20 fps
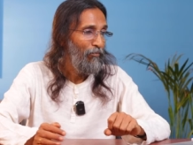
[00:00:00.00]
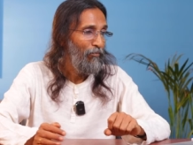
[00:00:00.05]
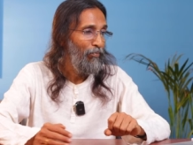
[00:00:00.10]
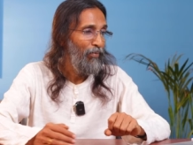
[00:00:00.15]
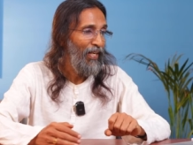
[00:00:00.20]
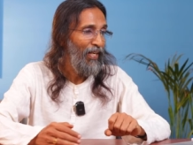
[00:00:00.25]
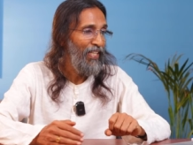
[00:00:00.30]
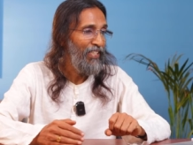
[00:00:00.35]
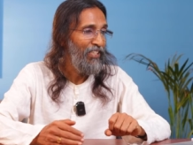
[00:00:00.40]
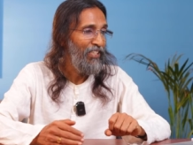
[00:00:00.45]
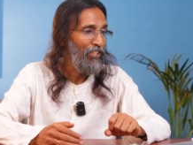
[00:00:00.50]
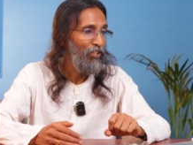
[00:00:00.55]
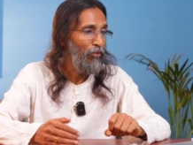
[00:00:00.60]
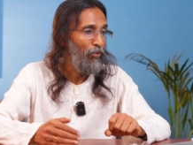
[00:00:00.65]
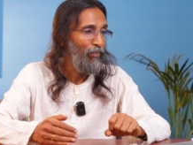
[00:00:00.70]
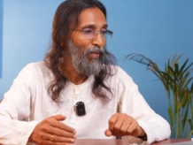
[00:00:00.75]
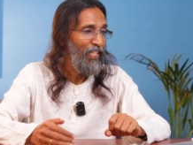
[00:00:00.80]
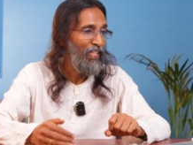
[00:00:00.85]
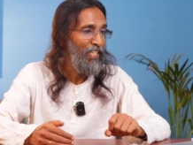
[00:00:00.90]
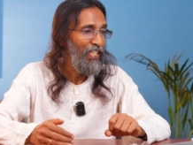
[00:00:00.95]
Breaks
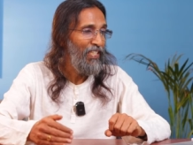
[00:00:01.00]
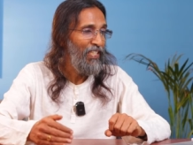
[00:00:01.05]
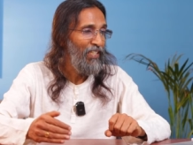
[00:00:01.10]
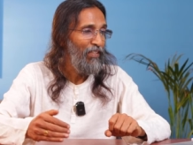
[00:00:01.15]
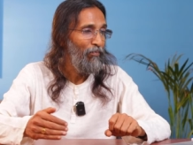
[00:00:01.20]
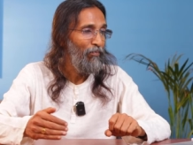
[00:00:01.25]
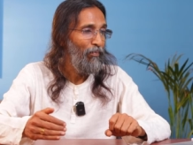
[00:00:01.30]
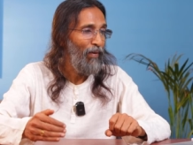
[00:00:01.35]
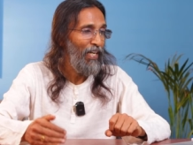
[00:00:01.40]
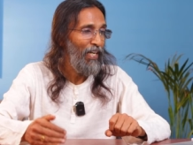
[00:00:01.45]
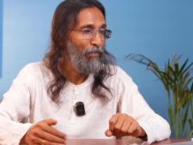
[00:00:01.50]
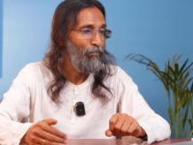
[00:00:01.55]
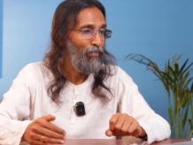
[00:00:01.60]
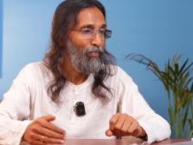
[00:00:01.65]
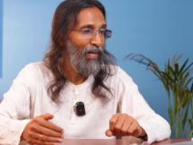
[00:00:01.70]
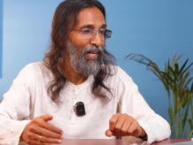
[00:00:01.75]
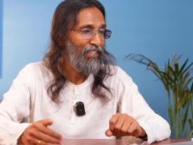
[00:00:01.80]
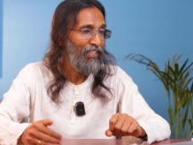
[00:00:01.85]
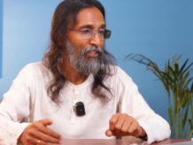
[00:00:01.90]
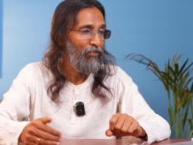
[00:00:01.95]
into many
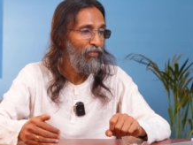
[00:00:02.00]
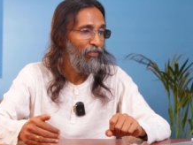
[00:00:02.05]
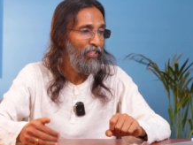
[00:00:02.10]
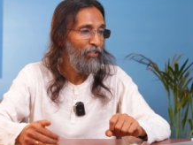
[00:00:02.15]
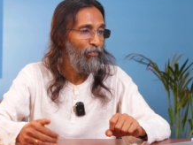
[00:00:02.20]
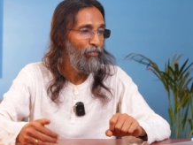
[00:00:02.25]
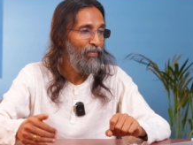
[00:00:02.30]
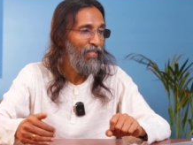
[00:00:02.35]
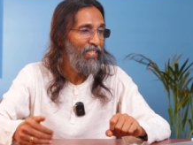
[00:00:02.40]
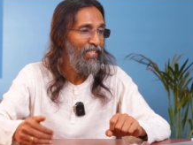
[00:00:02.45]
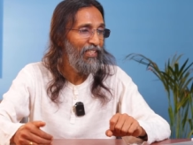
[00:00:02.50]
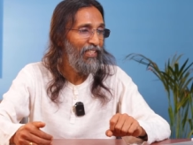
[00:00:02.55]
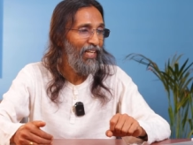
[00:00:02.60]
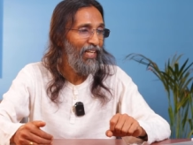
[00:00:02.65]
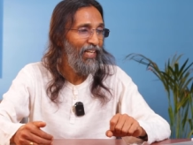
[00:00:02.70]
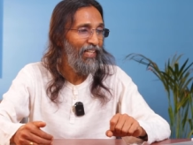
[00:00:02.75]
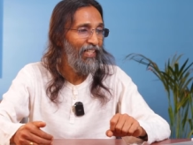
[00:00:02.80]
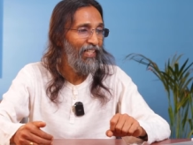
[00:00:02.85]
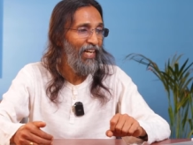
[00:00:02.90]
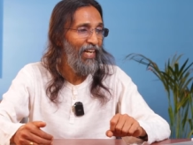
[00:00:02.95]
bypaths which meet
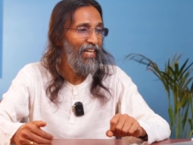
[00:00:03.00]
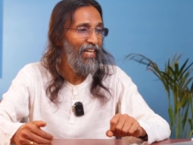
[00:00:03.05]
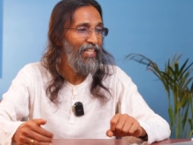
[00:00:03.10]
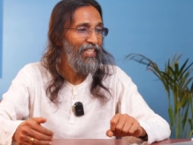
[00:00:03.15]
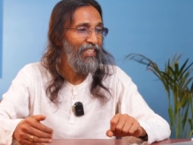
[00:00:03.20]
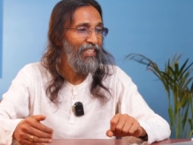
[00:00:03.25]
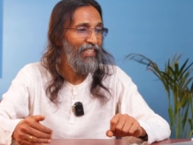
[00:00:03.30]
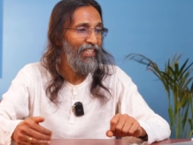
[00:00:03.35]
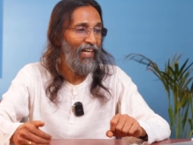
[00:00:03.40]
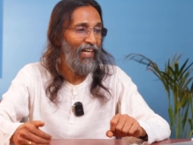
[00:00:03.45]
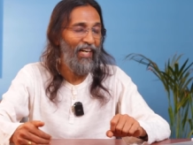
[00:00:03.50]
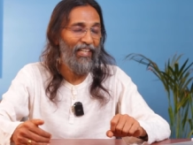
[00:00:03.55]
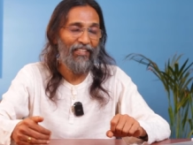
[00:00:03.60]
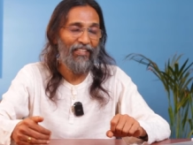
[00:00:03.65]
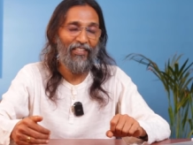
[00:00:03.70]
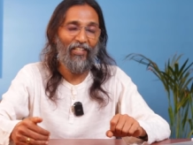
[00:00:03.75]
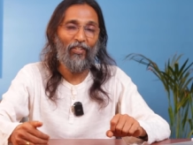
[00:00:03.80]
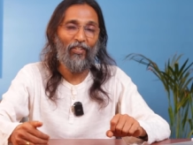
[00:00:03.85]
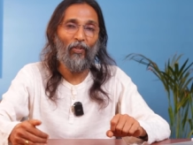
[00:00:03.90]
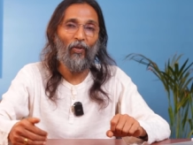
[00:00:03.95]
again at
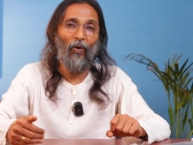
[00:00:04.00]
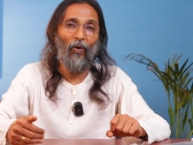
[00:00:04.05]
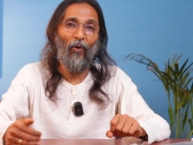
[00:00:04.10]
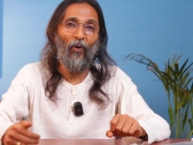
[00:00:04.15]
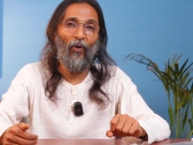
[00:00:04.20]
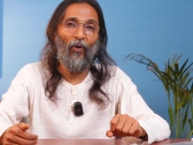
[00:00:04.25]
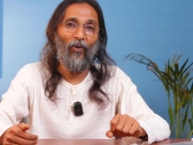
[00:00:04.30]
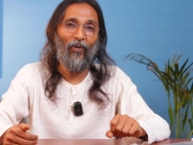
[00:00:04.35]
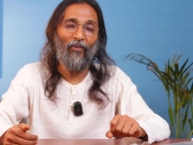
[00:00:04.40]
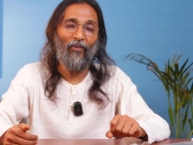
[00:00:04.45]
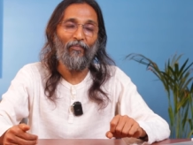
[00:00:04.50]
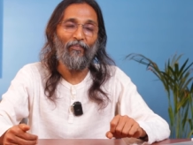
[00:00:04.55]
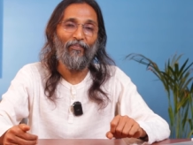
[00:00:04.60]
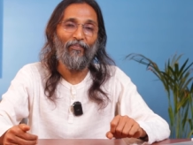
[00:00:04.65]
the goal.